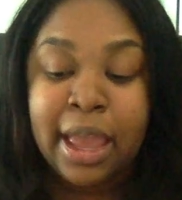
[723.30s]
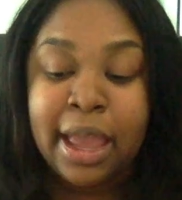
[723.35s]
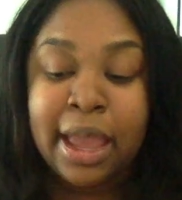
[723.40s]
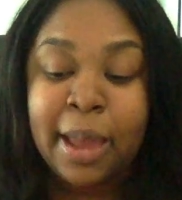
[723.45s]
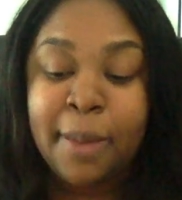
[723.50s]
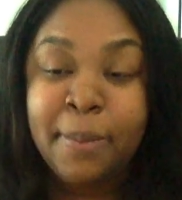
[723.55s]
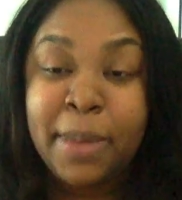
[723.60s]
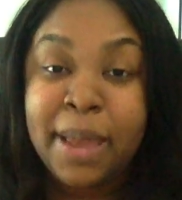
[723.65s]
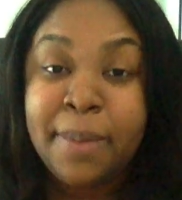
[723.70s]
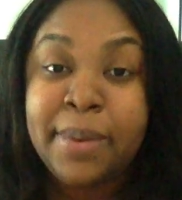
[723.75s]

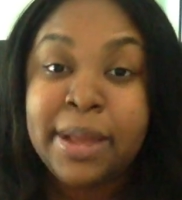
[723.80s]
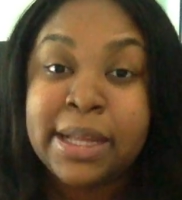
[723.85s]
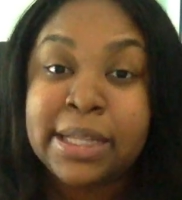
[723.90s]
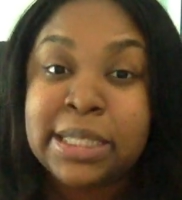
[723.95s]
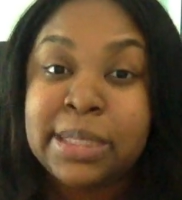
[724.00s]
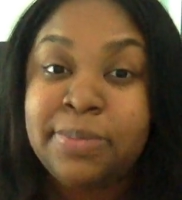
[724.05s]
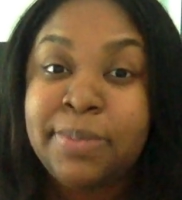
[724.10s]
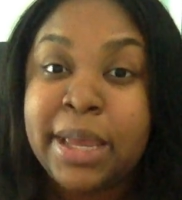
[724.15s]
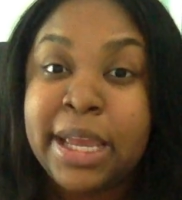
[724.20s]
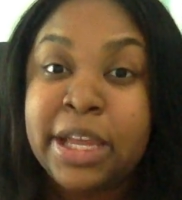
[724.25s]
and maybe
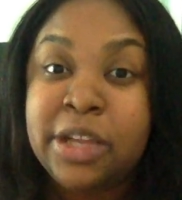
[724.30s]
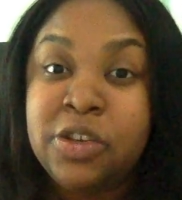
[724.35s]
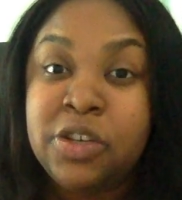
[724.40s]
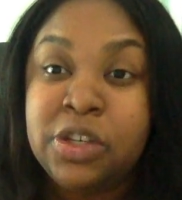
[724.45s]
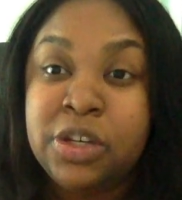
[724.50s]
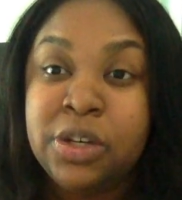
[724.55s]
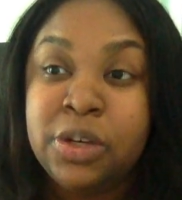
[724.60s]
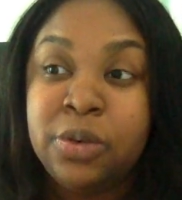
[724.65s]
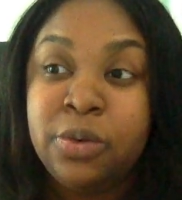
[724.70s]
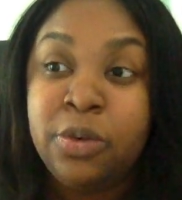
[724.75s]
it's made
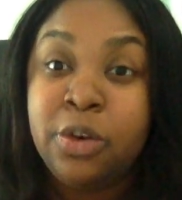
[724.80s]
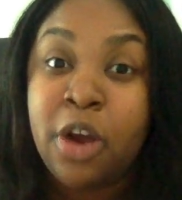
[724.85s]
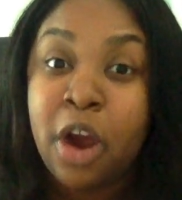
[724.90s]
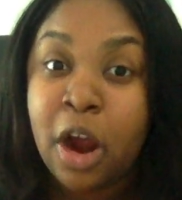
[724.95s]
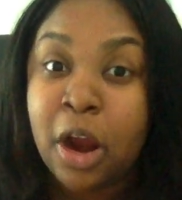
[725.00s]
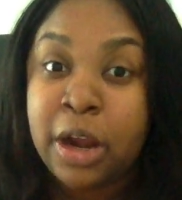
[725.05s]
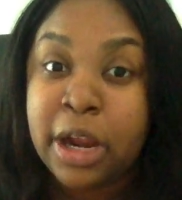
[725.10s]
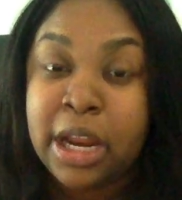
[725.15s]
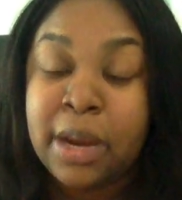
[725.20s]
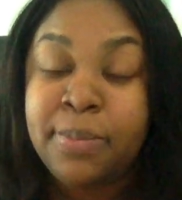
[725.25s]
you
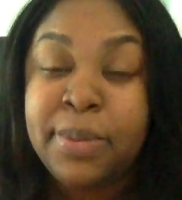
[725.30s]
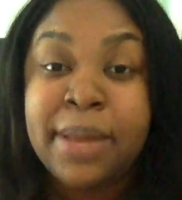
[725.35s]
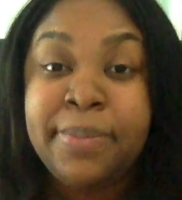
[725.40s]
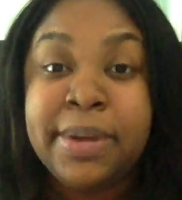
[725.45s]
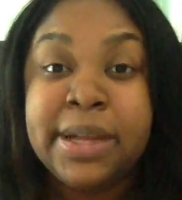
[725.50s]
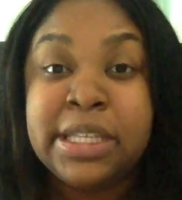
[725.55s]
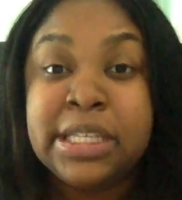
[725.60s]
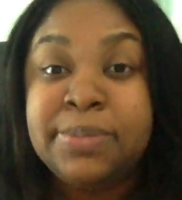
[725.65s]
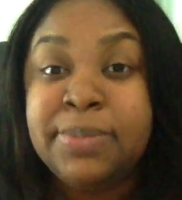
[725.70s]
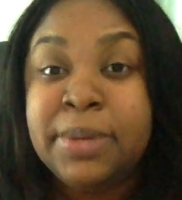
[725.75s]
guarded,
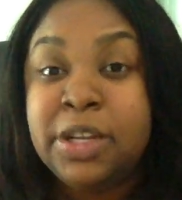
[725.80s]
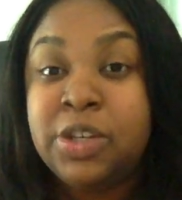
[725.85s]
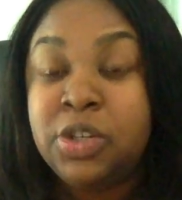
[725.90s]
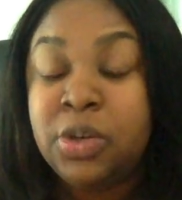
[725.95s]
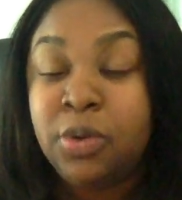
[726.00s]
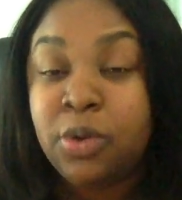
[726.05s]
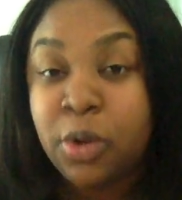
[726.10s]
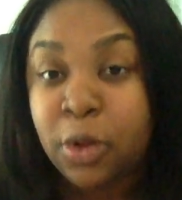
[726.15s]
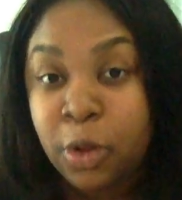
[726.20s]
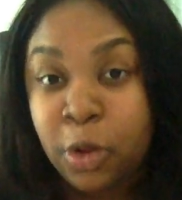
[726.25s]
maybe it's made
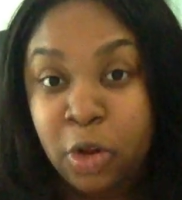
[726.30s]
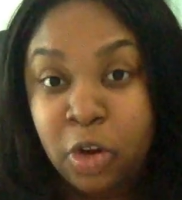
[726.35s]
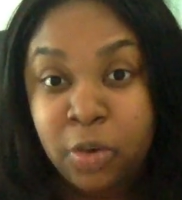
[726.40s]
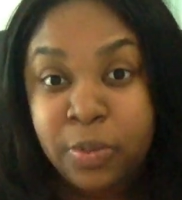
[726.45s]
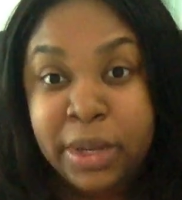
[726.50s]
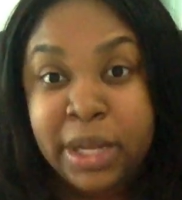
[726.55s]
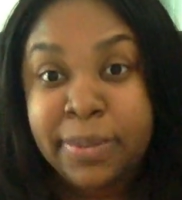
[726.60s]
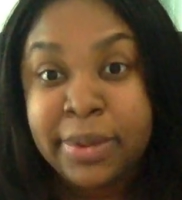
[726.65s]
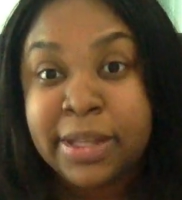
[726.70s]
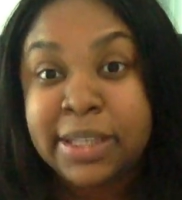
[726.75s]
you
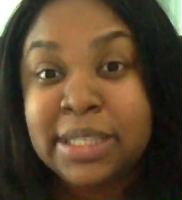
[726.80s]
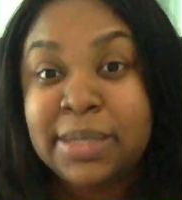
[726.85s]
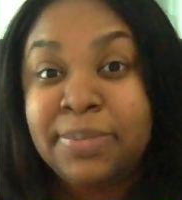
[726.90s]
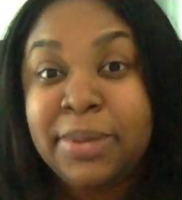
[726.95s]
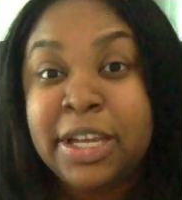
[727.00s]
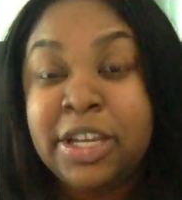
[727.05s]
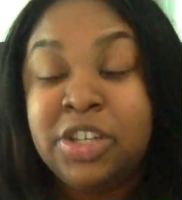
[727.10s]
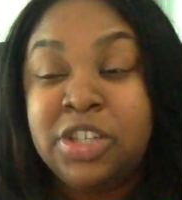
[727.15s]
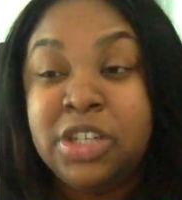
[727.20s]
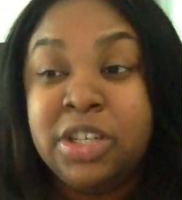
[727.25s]
cold, maybe it's
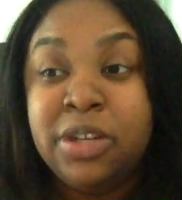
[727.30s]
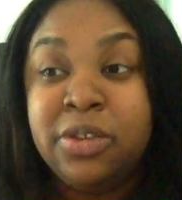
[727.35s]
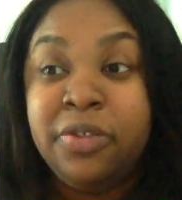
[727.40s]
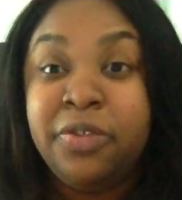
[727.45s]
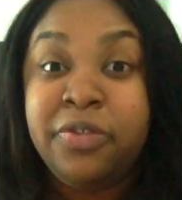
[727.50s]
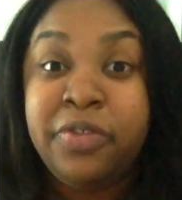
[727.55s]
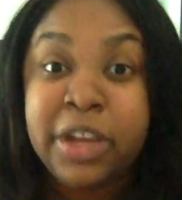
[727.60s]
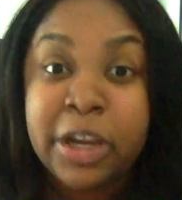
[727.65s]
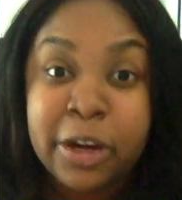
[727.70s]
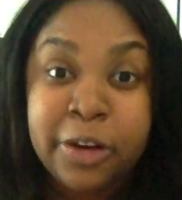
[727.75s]
made you
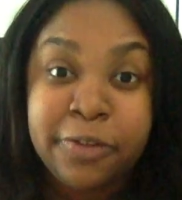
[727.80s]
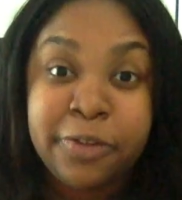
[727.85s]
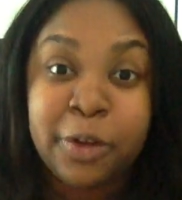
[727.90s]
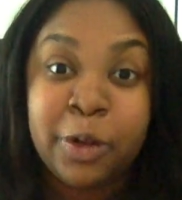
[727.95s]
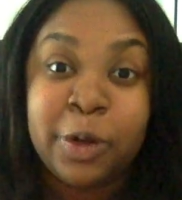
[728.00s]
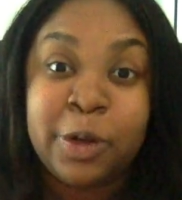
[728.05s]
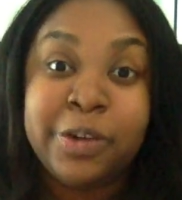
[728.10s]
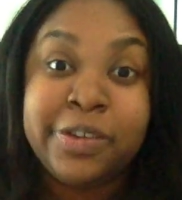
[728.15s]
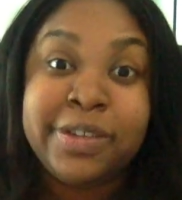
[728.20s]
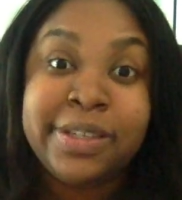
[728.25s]

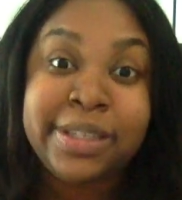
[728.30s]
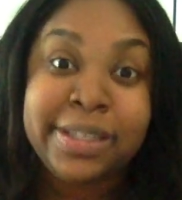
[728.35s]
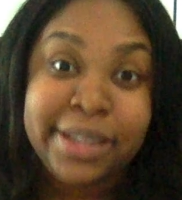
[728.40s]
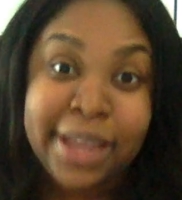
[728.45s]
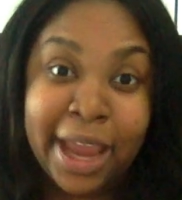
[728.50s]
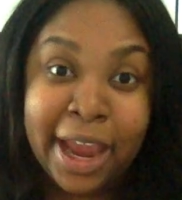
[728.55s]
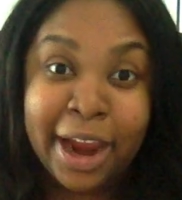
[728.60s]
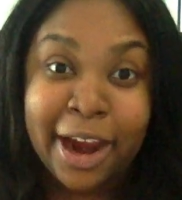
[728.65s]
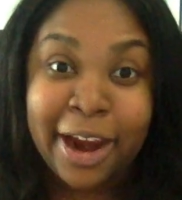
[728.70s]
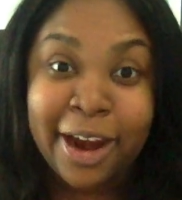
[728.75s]
fearful or
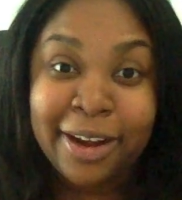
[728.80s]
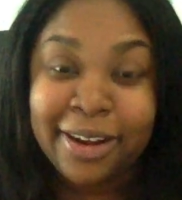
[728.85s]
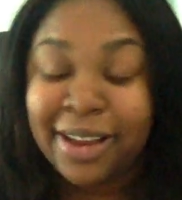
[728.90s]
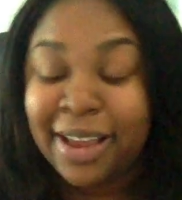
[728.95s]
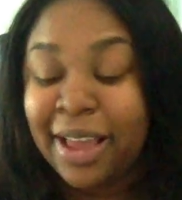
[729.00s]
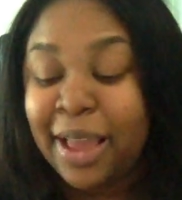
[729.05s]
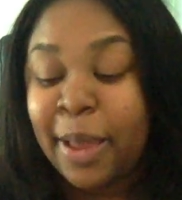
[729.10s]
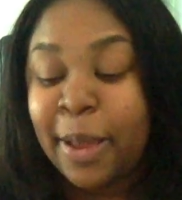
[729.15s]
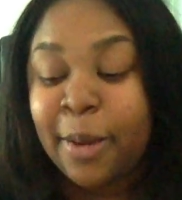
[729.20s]
scared.